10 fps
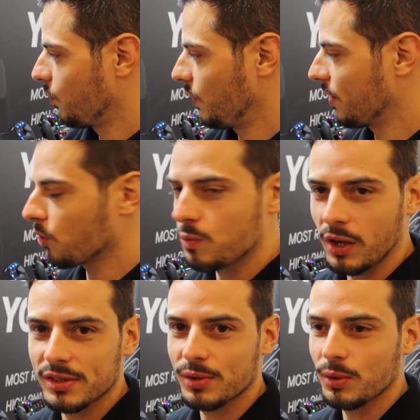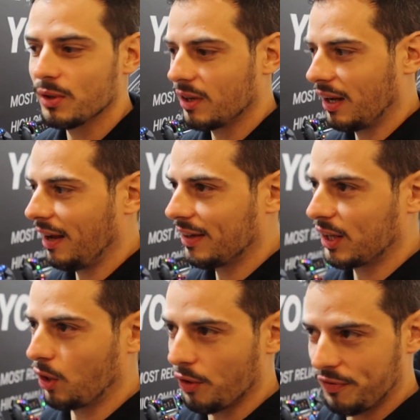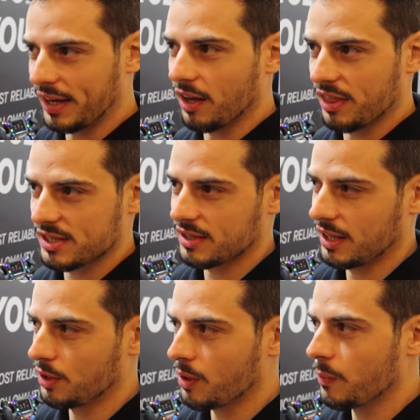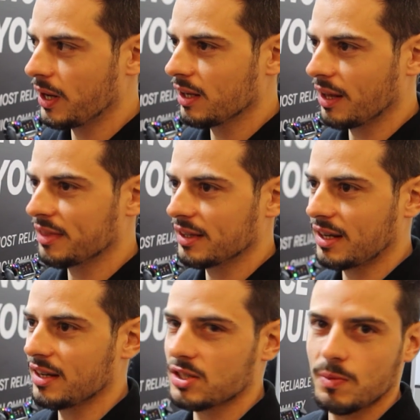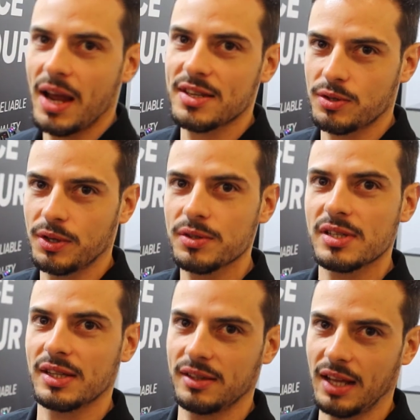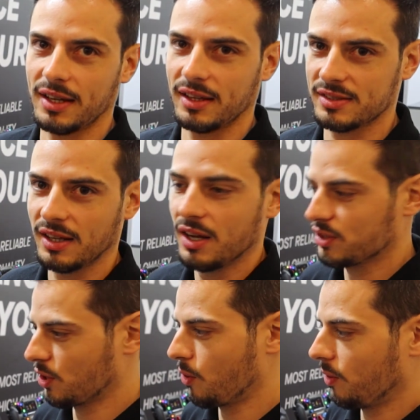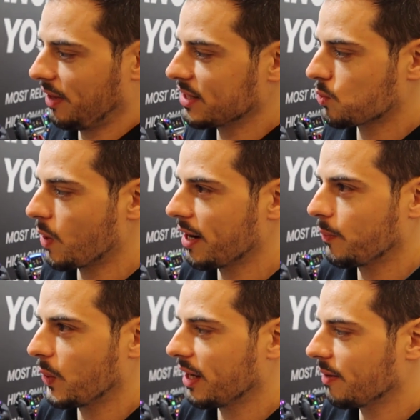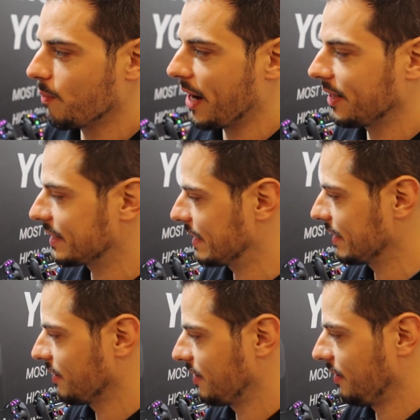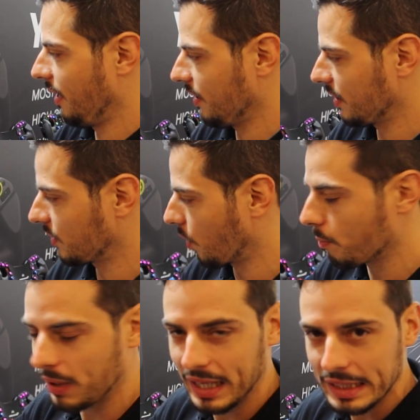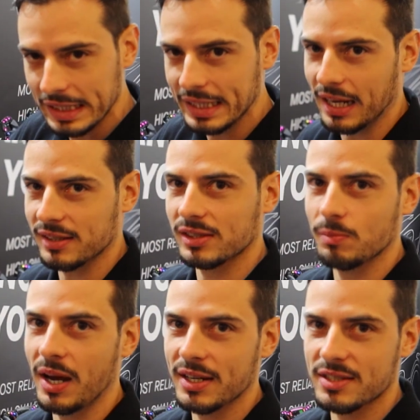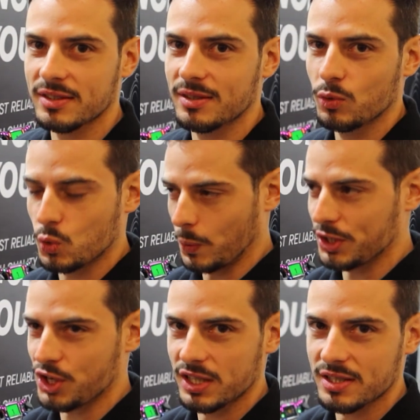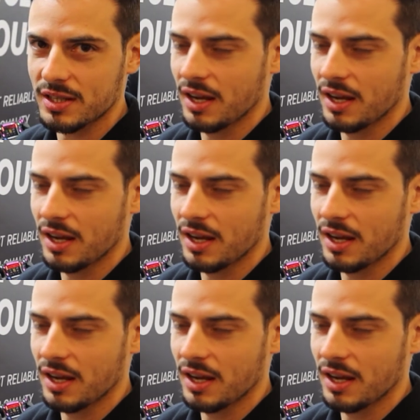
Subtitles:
We don't want to configure the steering wheel and the customer has to use it like this. So that's why we made completely customized switches,